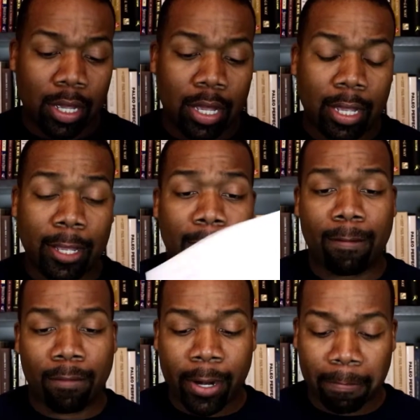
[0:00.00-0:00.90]

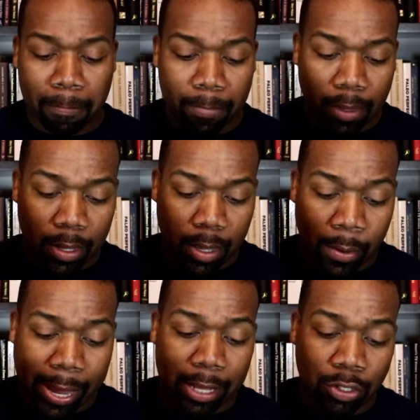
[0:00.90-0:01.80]
Right?
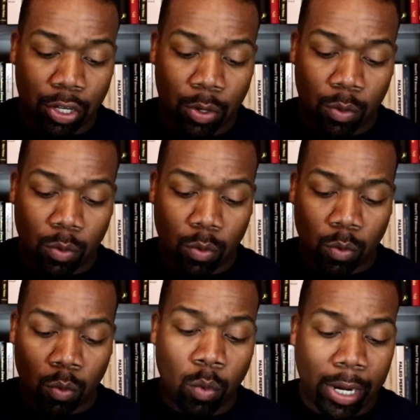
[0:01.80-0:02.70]
Okay, so
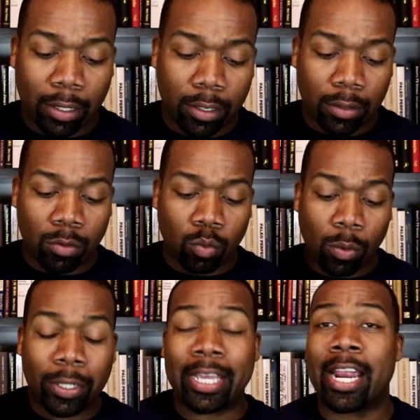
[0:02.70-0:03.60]
what
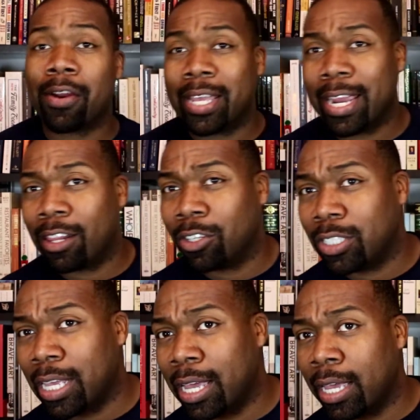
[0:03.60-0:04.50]
would Gary Keller
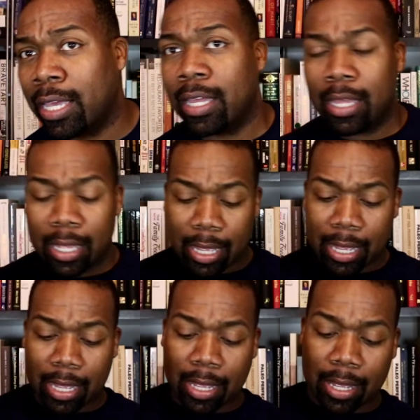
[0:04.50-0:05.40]
say
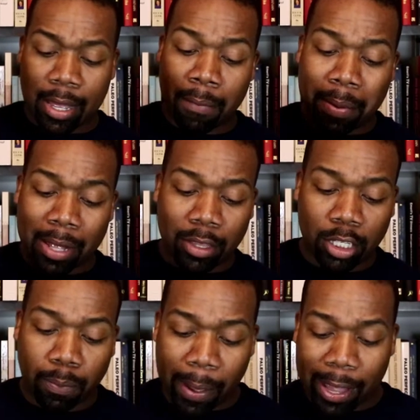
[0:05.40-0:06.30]
about
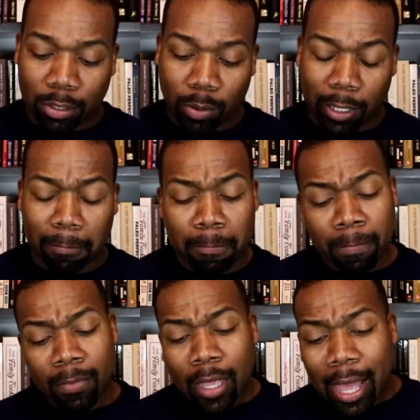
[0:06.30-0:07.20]
this past week?
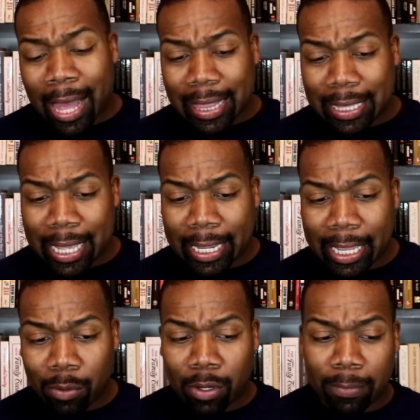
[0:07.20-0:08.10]
I think that
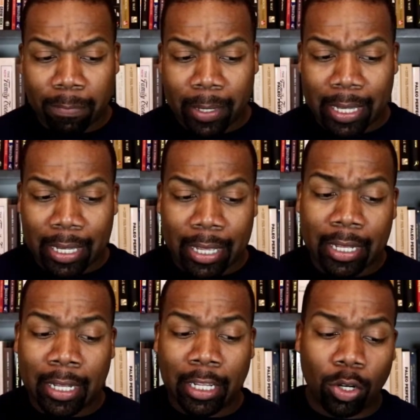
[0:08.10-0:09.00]
he would be
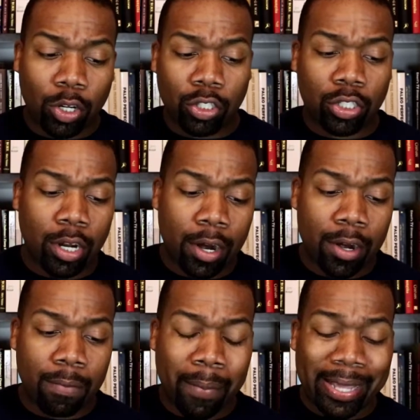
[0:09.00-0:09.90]
a little
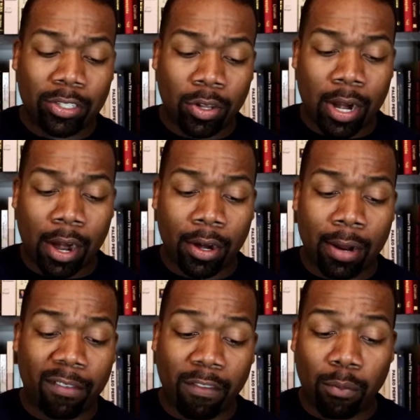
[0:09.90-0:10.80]
concerned based on our
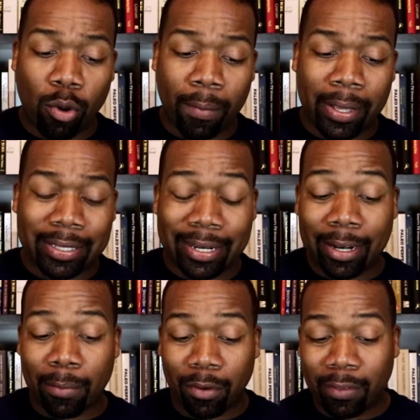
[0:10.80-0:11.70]
number of appointments
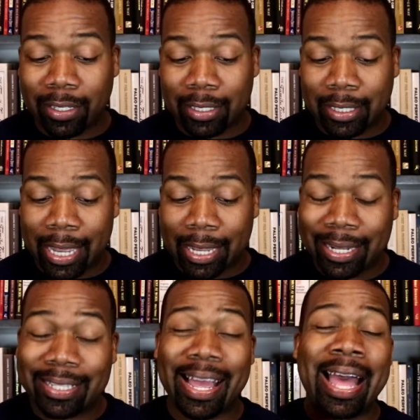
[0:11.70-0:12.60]
and number of listings
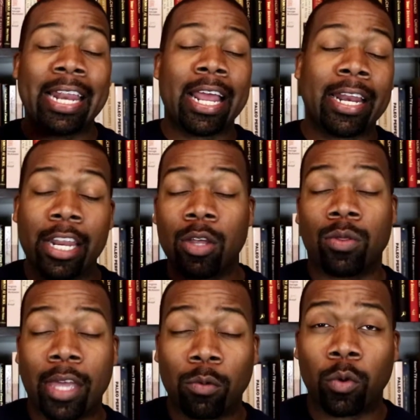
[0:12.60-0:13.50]
taken. I
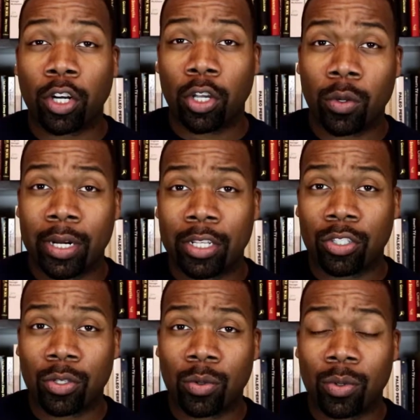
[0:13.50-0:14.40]
know that we're going
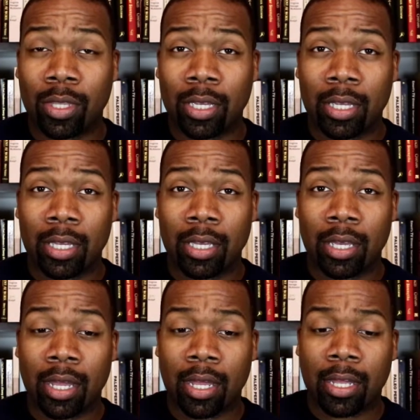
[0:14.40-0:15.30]
into the